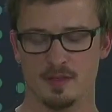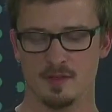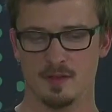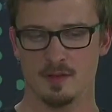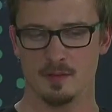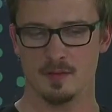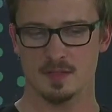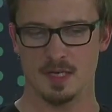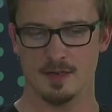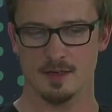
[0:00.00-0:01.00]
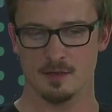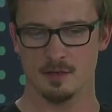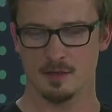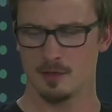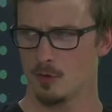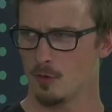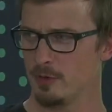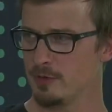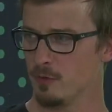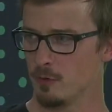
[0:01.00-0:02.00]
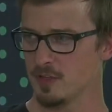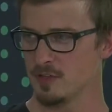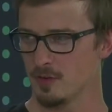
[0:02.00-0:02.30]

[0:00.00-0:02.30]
in the Slack, and I already voted